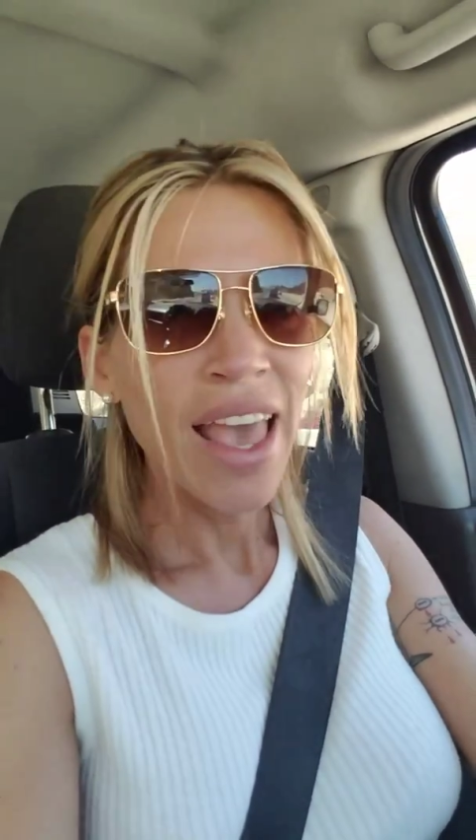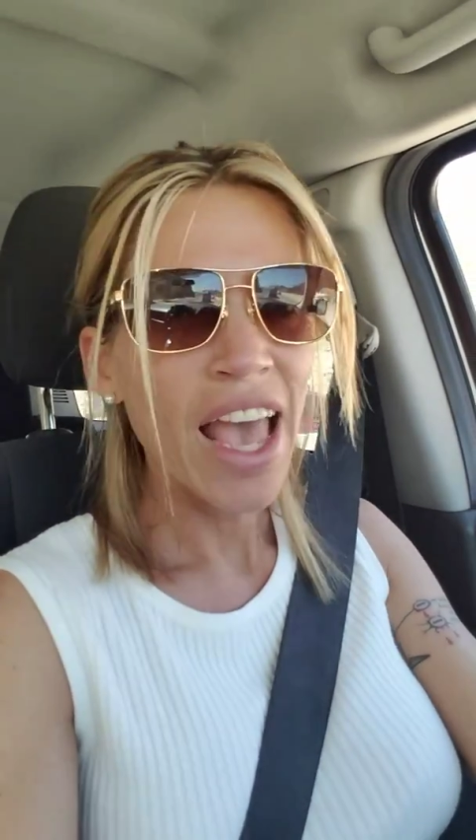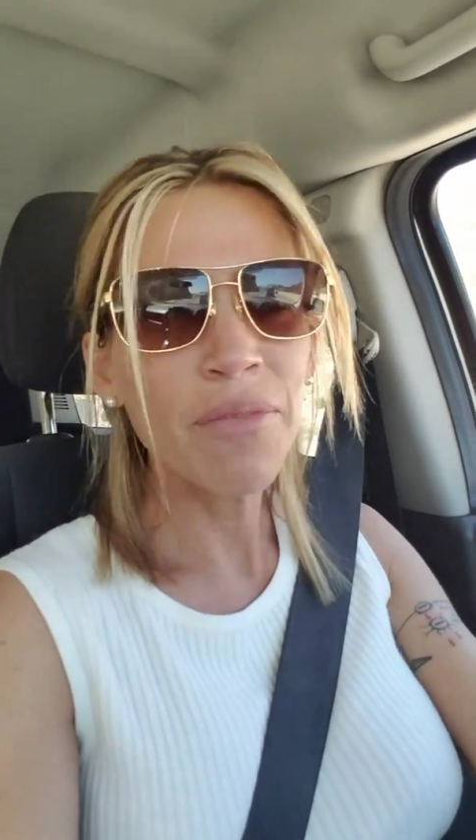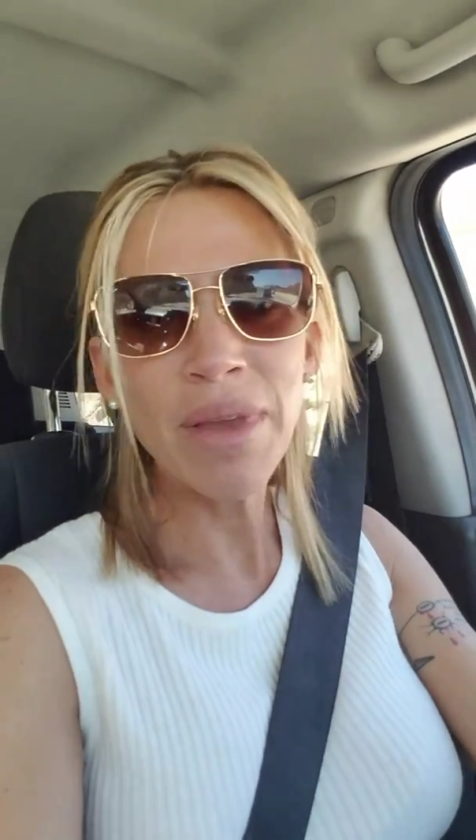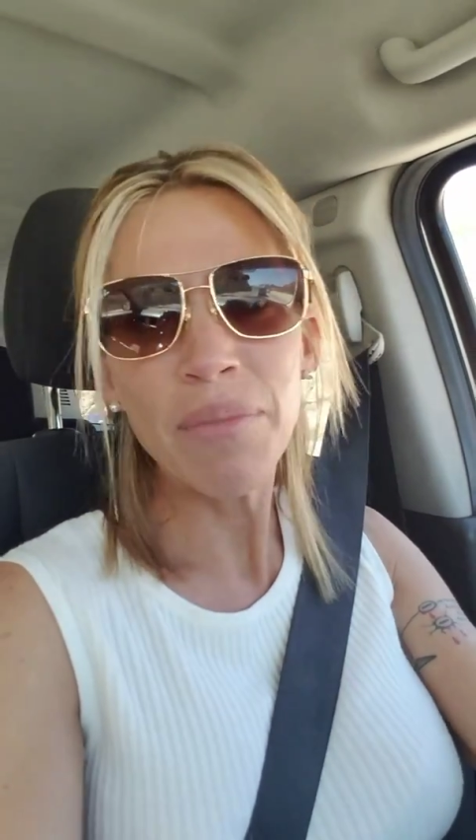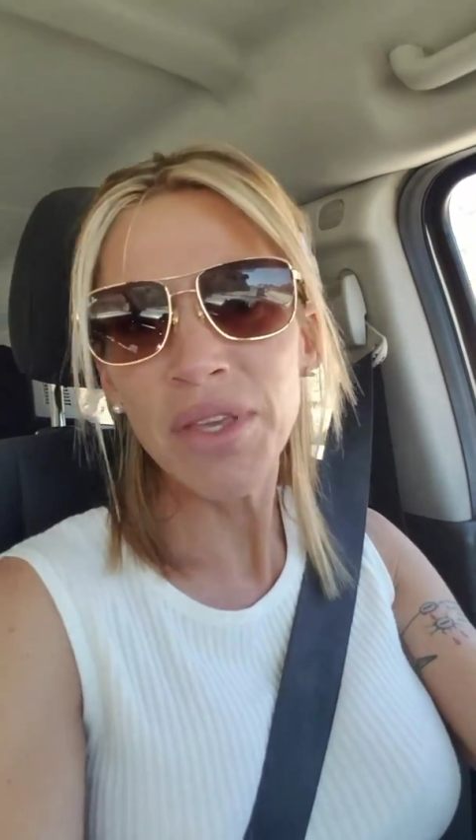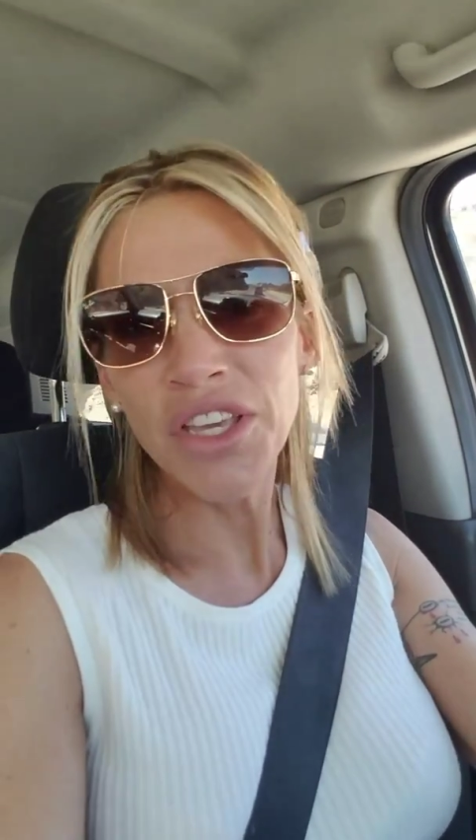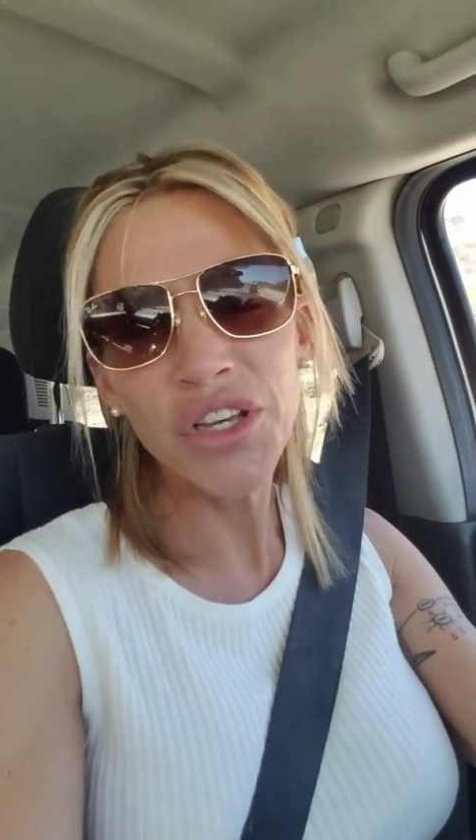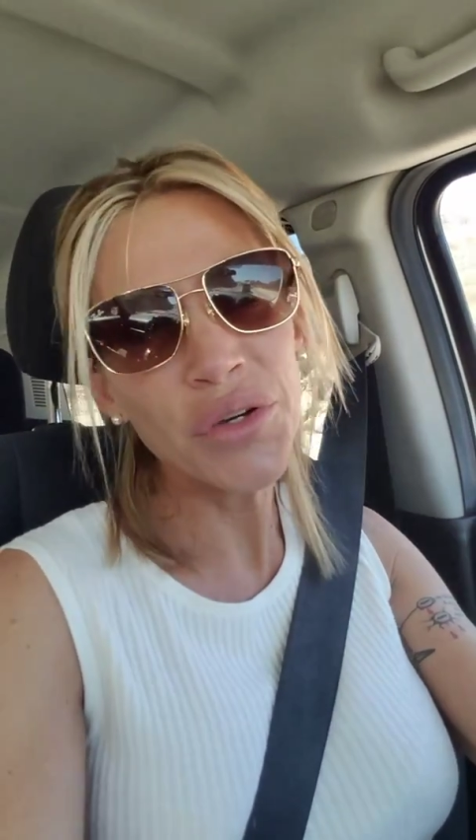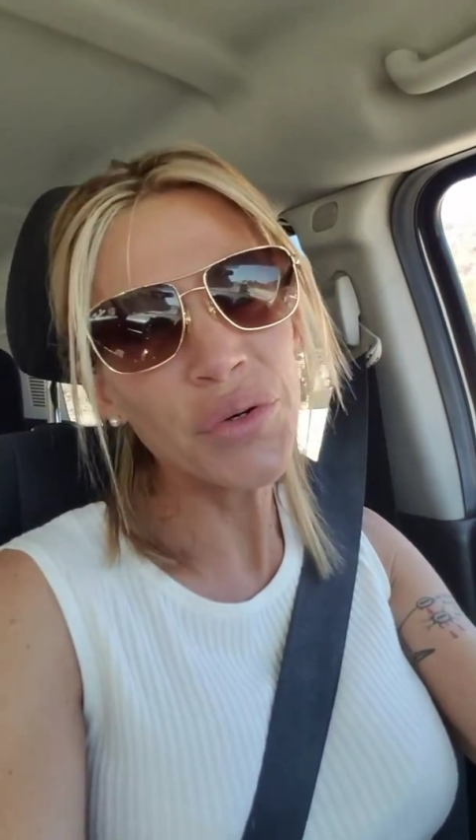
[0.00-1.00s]
And maybe
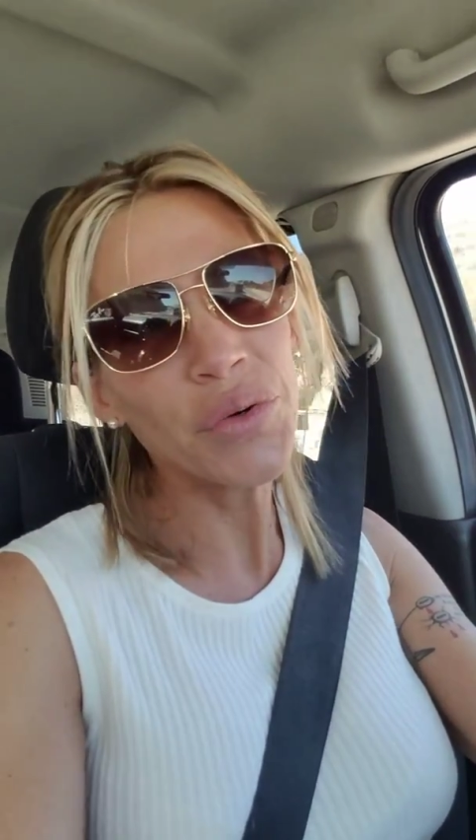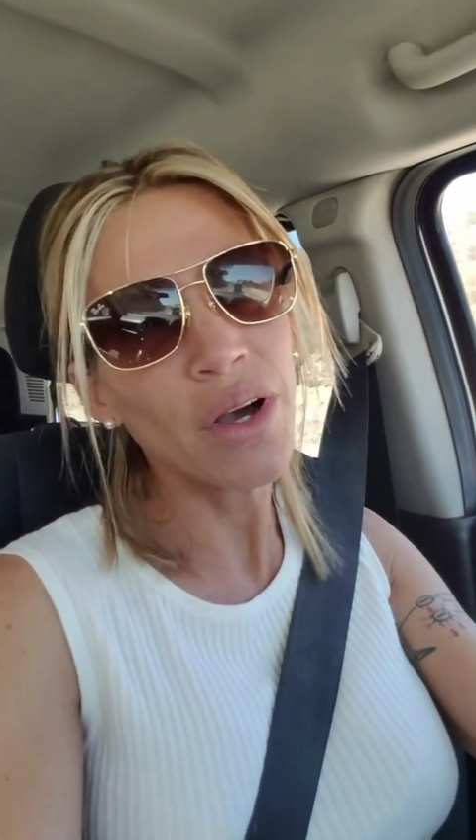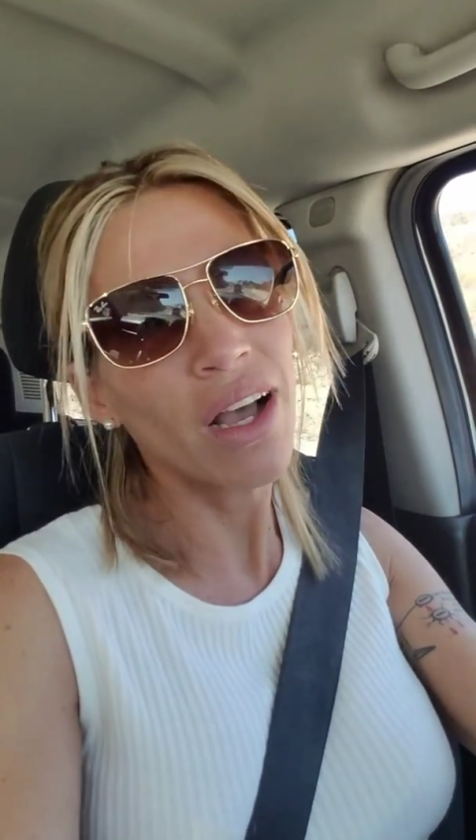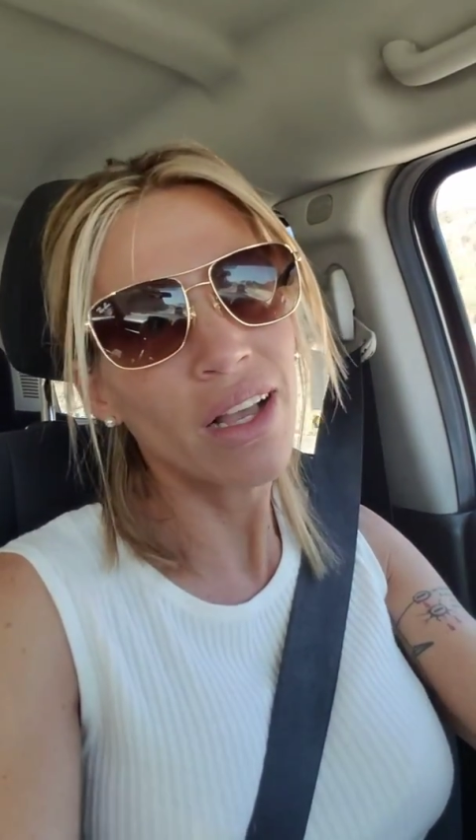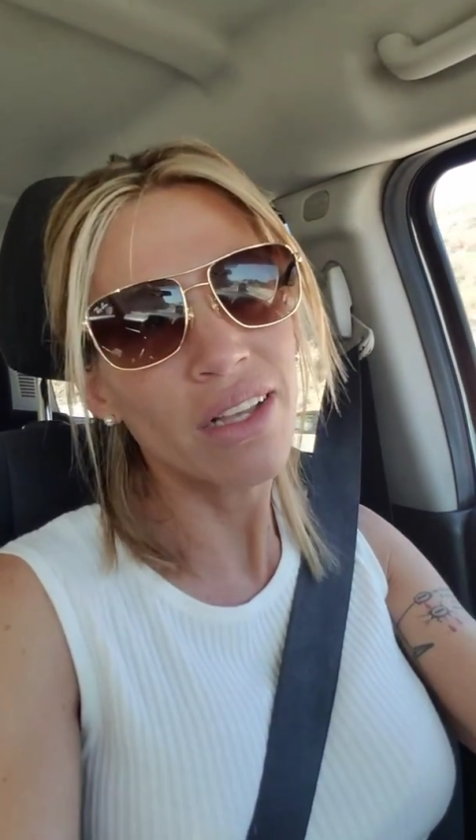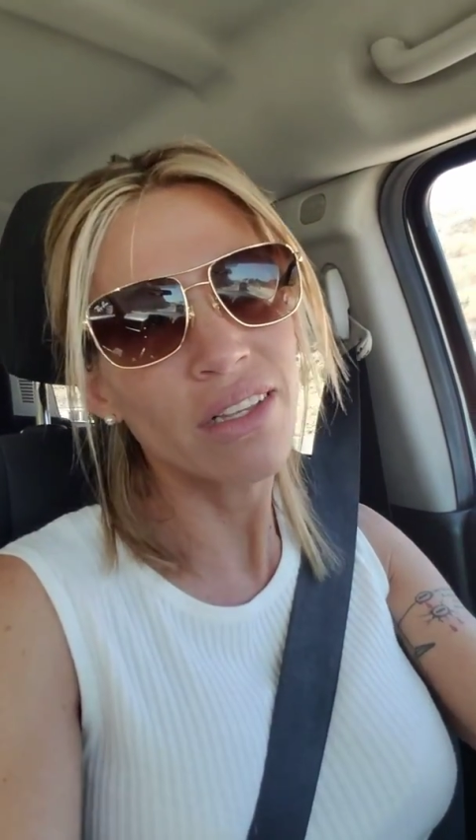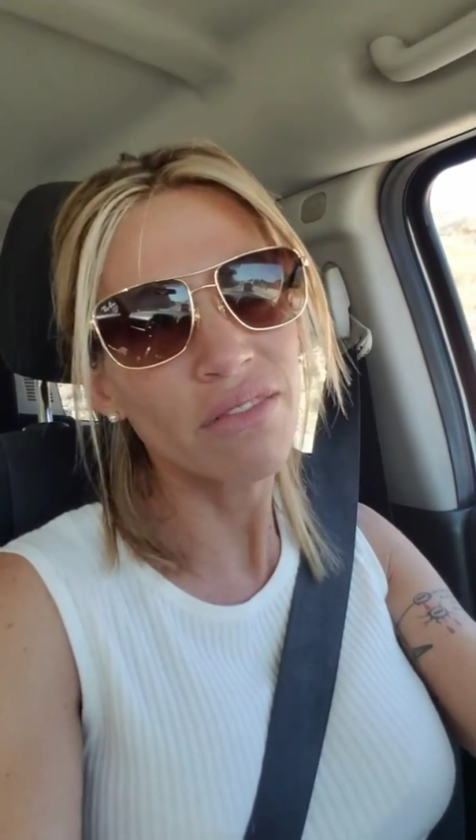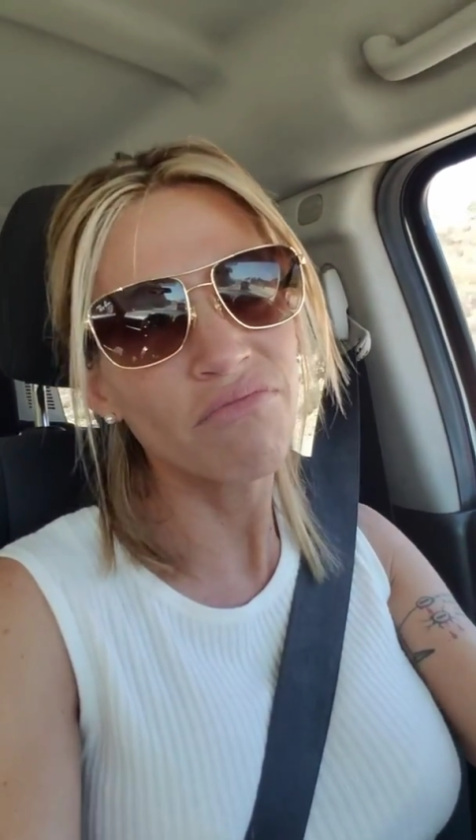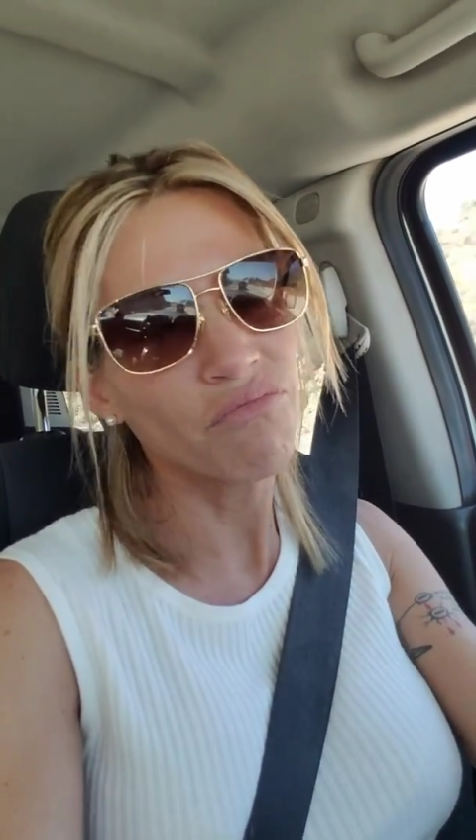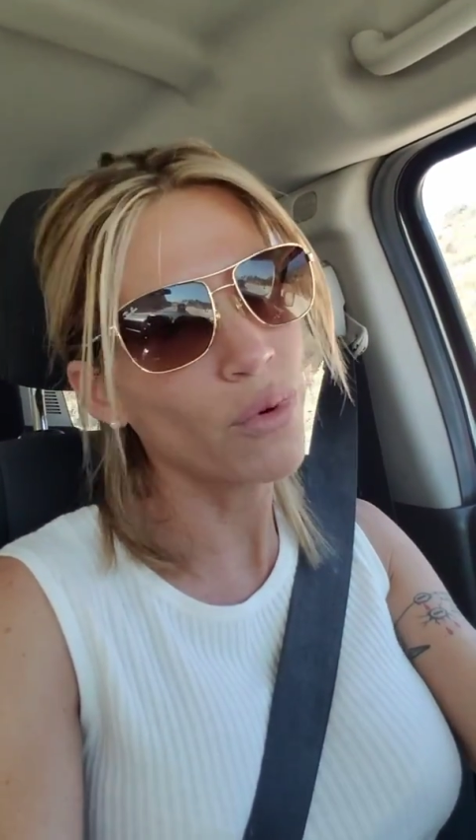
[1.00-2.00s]
you,
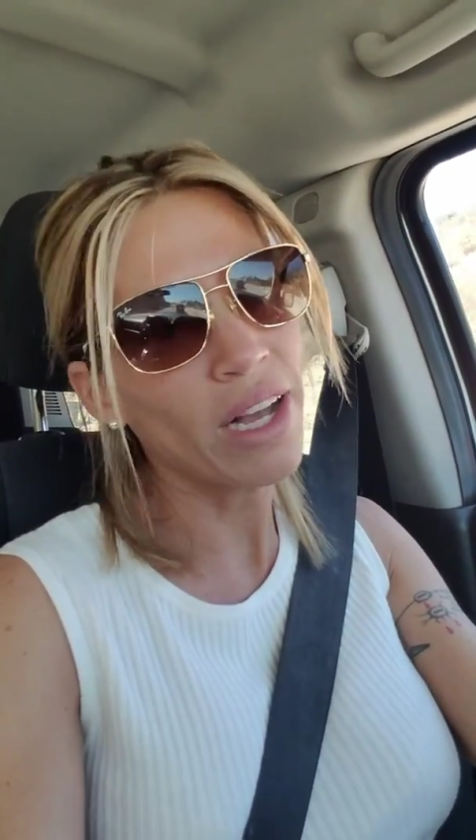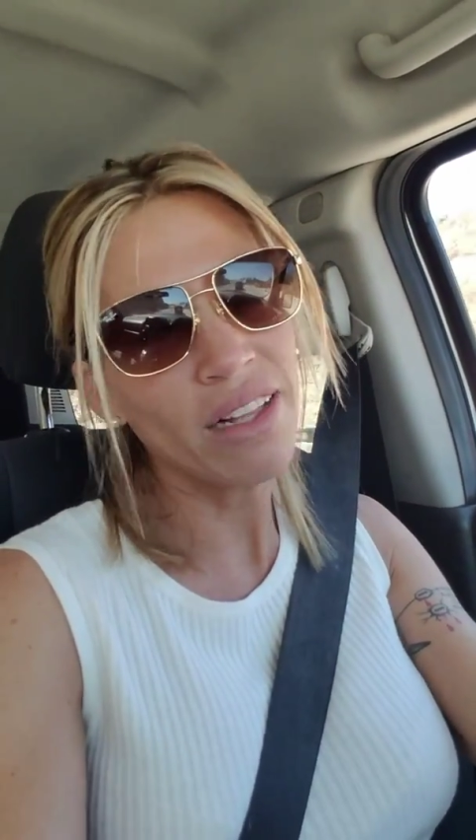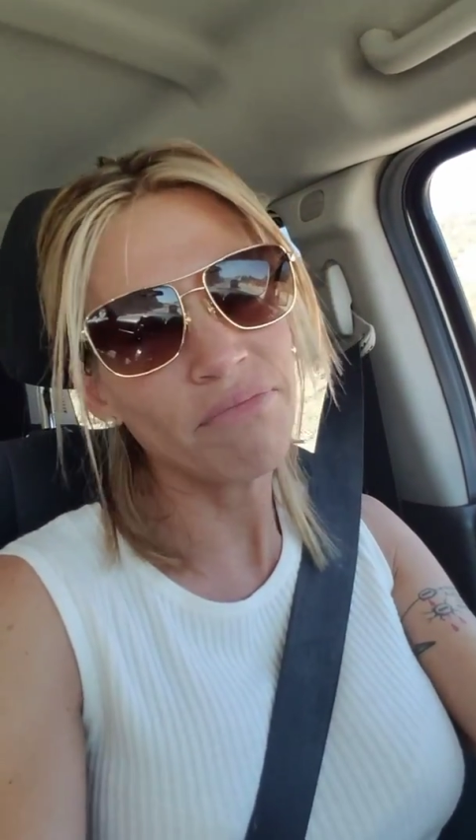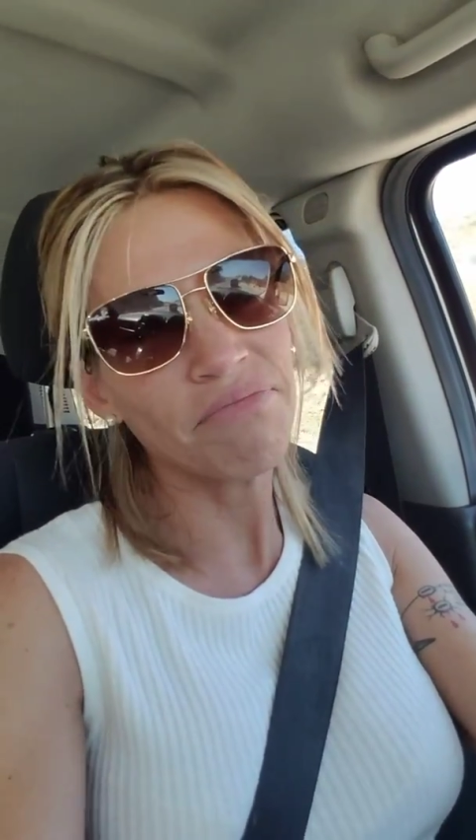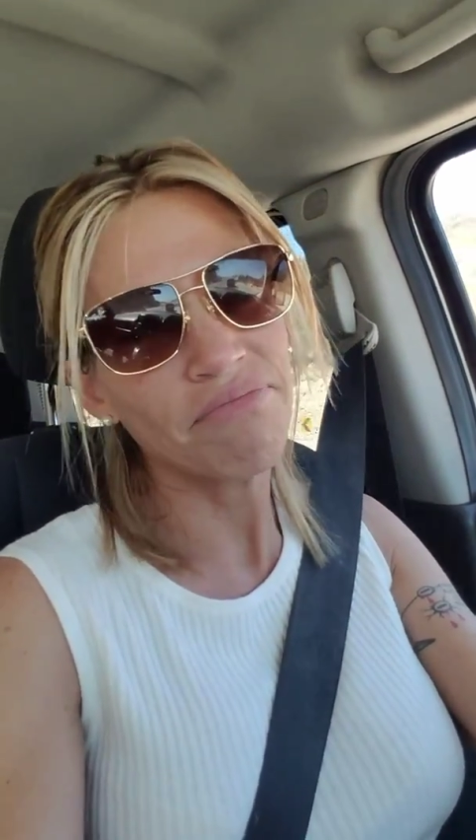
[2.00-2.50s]
well,